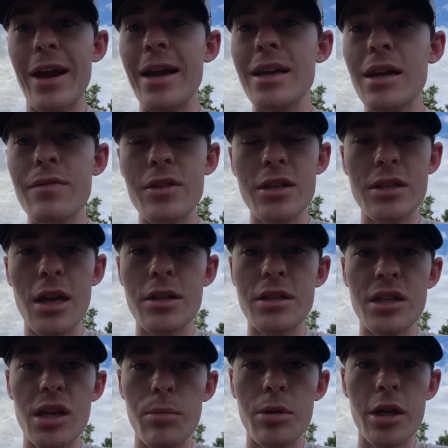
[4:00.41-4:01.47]
any of these
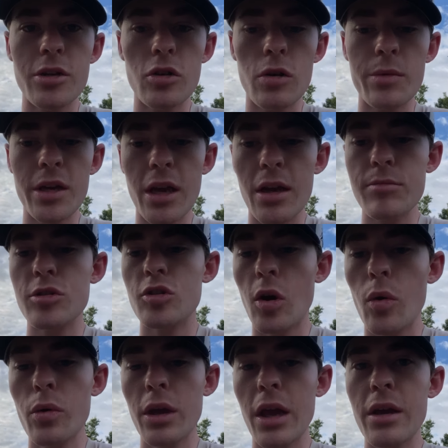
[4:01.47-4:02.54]
NCAA tournament games.
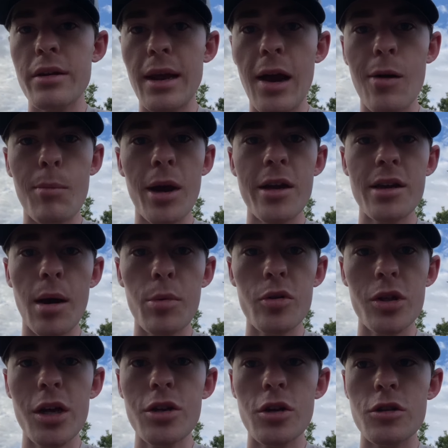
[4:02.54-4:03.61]
Don't get down by double
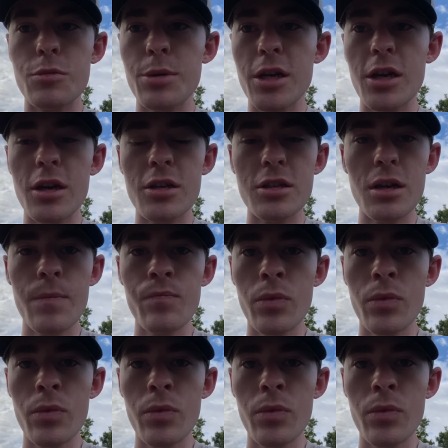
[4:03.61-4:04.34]
digits, because